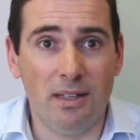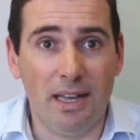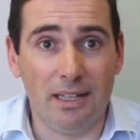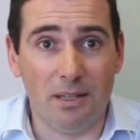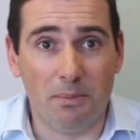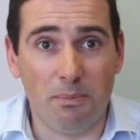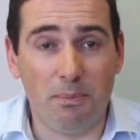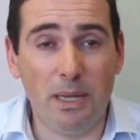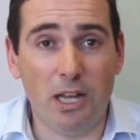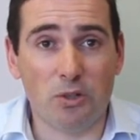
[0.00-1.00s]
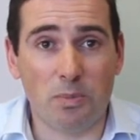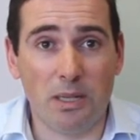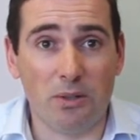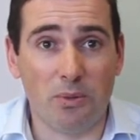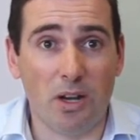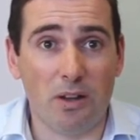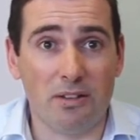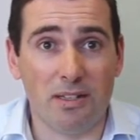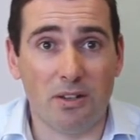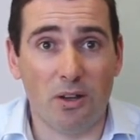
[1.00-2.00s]
and the BHP and Rio
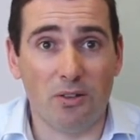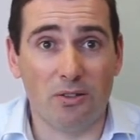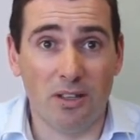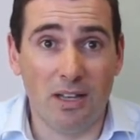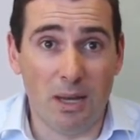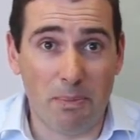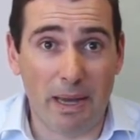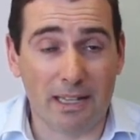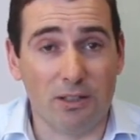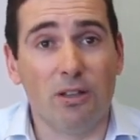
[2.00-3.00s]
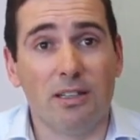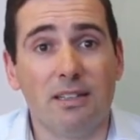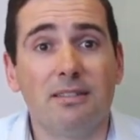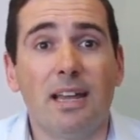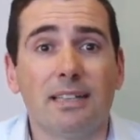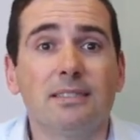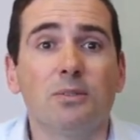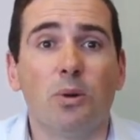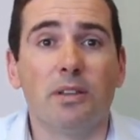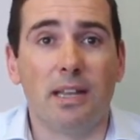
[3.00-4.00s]
Tintos are paying a lot less tax
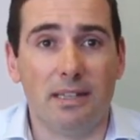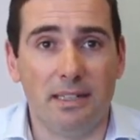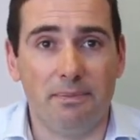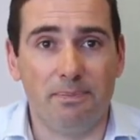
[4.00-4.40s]
than what they did.